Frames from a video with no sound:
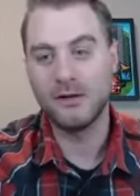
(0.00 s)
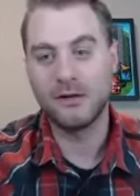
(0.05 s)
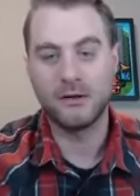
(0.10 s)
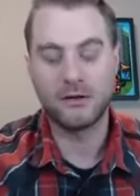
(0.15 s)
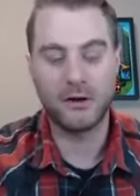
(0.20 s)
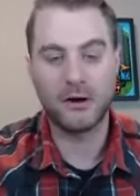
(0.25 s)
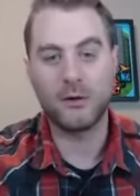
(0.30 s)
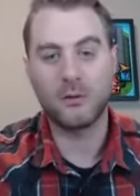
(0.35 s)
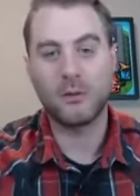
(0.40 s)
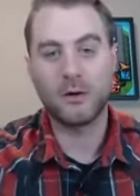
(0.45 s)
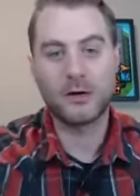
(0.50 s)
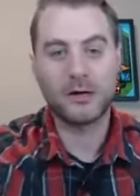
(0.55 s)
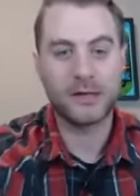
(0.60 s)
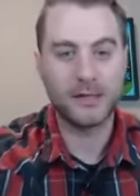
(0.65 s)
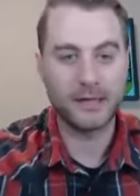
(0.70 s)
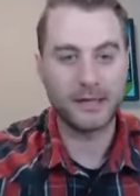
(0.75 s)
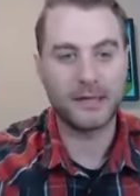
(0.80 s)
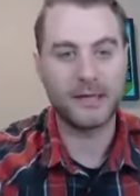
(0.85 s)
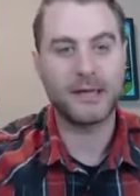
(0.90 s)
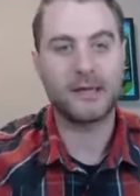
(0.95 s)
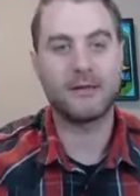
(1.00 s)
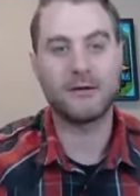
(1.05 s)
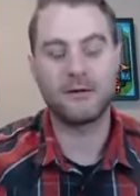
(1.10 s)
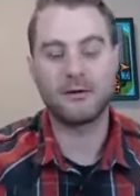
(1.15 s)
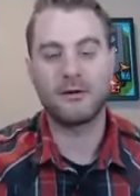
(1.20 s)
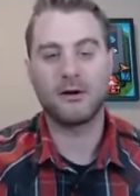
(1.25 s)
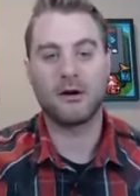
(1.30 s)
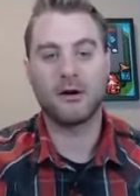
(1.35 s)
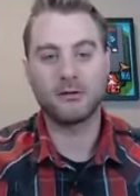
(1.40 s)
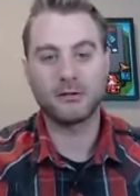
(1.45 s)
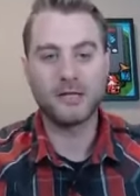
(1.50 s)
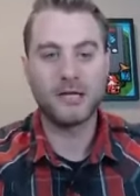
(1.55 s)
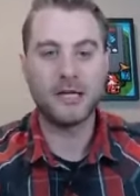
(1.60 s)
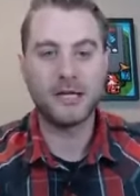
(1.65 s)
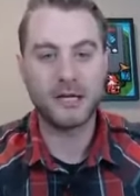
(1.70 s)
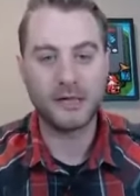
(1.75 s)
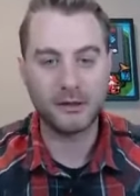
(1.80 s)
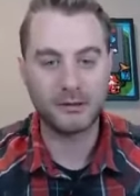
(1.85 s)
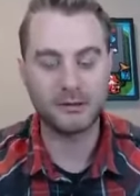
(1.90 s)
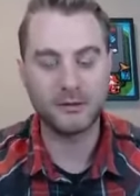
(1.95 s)
you're all working together you're all
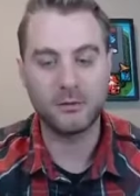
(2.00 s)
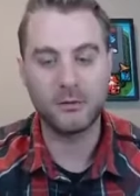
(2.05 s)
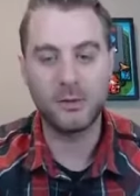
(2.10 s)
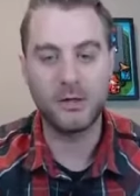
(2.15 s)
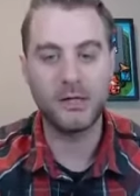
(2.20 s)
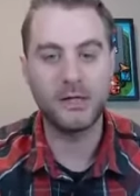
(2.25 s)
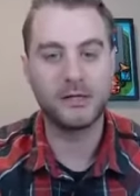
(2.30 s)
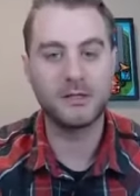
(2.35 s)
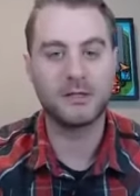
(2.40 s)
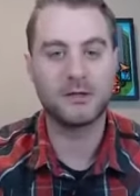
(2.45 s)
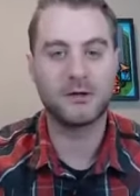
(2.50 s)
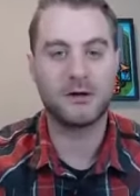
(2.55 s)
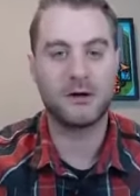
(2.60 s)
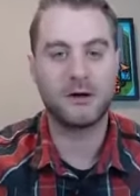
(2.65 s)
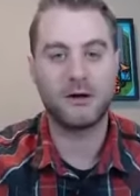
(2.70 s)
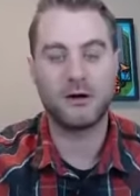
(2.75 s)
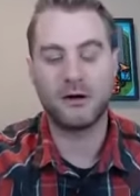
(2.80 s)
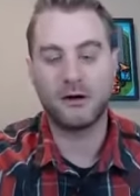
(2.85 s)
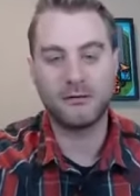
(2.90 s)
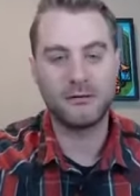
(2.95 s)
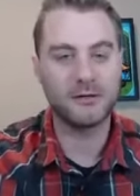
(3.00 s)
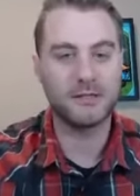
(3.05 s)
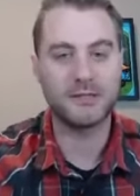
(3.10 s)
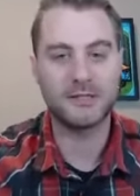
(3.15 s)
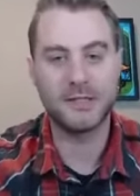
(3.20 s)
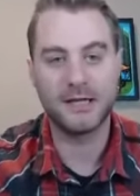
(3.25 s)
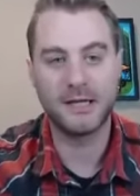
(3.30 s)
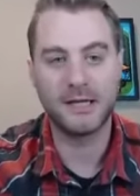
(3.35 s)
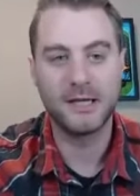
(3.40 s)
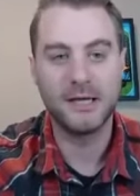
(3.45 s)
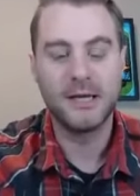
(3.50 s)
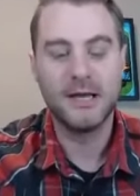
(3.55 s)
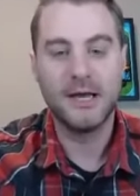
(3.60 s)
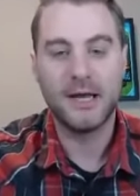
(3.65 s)
taking out the weeds you're all harvesting